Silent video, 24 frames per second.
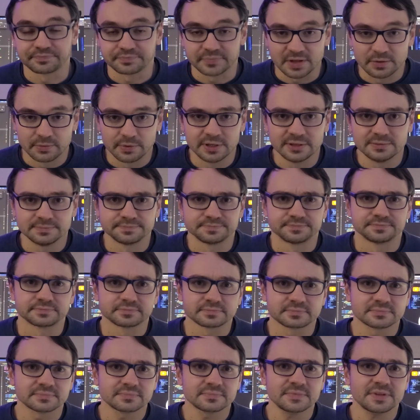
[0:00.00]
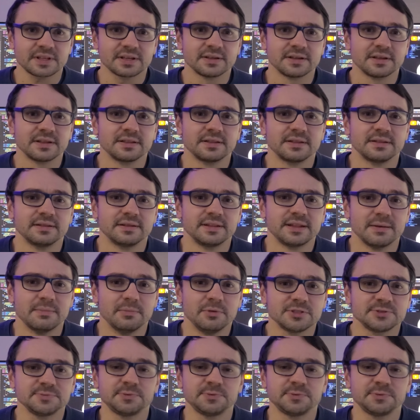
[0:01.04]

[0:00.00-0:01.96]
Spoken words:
Well, the most